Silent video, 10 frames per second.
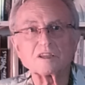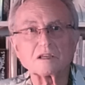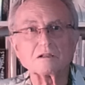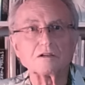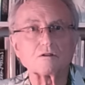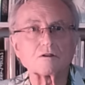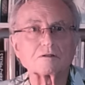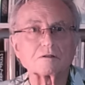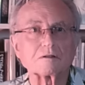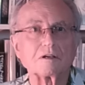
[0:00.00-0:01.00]
certainly not
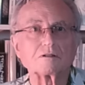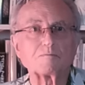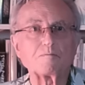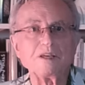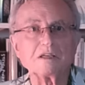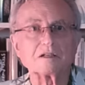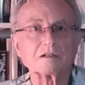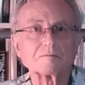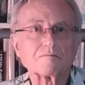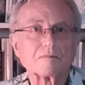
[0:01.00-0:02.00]
going to peak
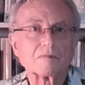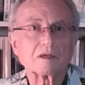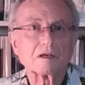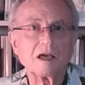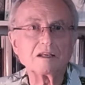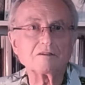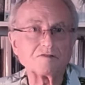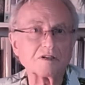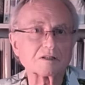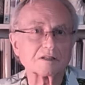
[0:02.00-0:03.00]
any
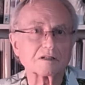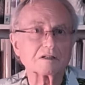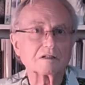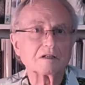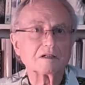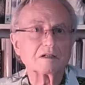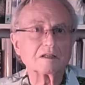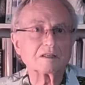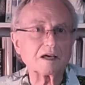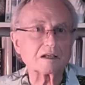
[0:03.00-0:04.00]
further
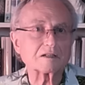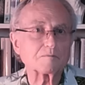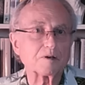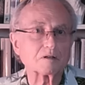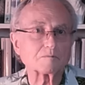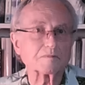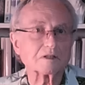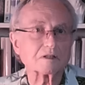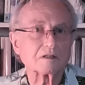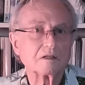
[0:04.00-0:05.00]
in that
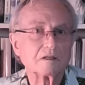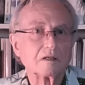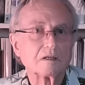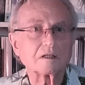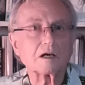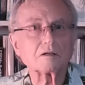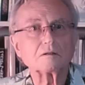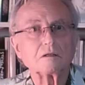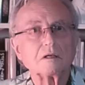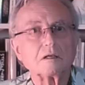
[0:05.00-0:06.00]
department. Now,
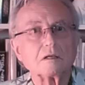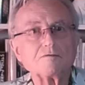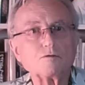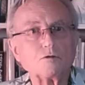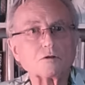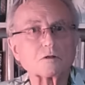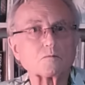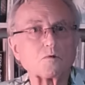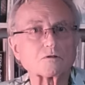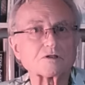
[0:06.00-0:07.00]
if you look at
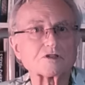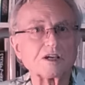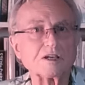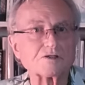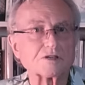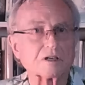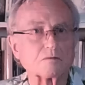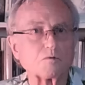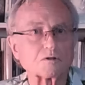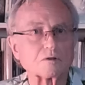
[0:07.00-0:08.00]
what's
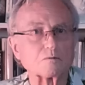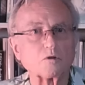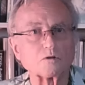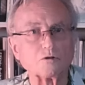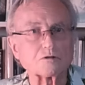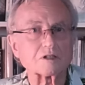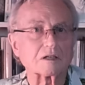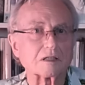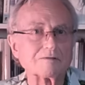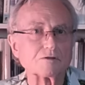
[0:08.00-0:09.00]
changing, what looks
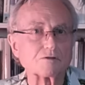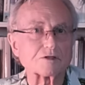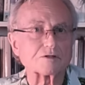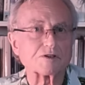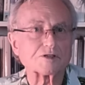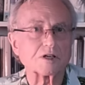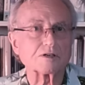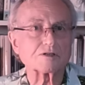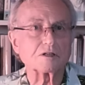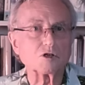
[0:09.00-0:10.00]
like evolutionary
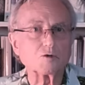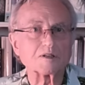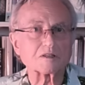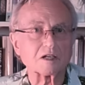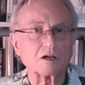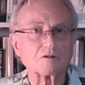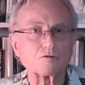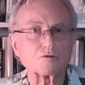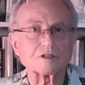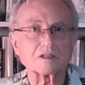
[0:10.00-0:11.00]
change in humans now, of
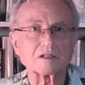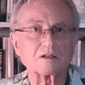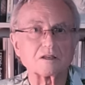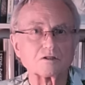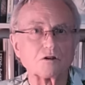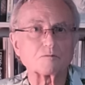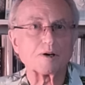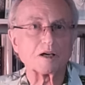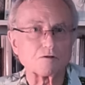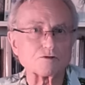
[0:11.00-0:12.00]
course, it's not
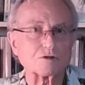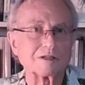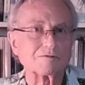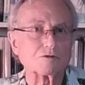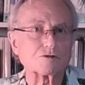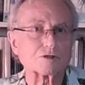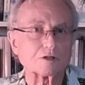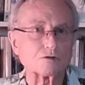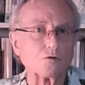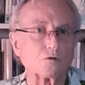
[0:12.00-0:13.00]
biological evolution
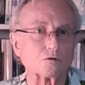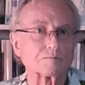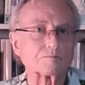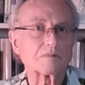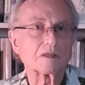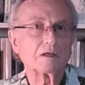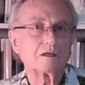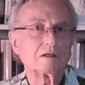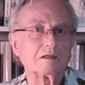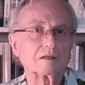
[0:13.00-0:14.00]
at all.
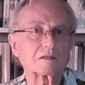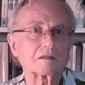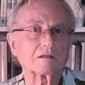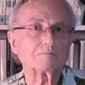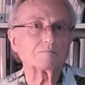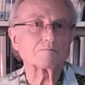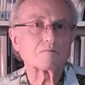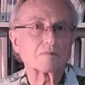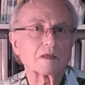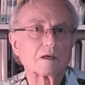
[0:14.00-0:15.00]
It's
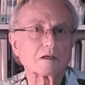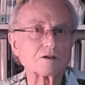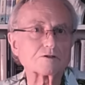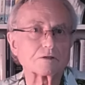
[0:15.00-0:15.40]
cultural